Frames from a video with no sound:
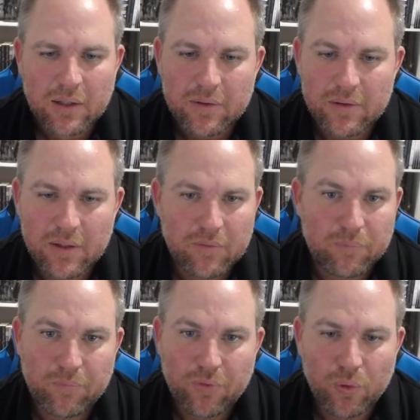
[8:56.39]
they've
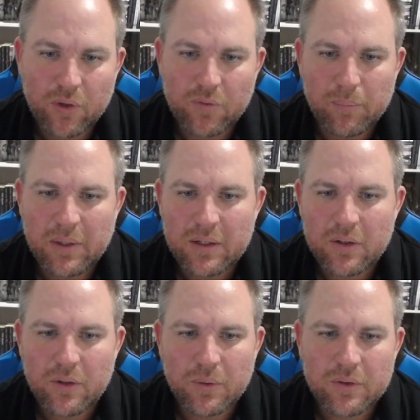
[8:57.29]
thought of it.
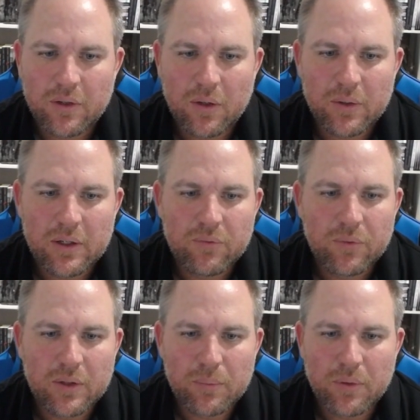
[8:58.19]
Benq and Zowie have
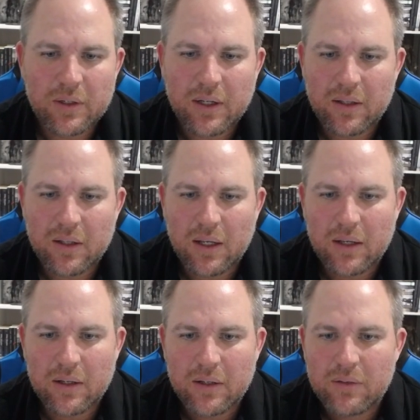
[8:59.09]
really put it
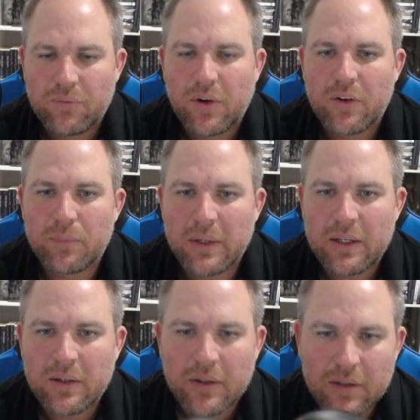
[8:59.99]
together. As far as
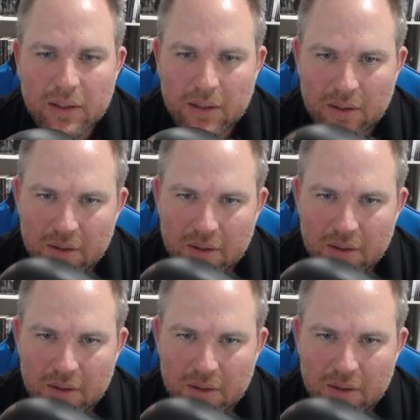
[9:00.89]
me, the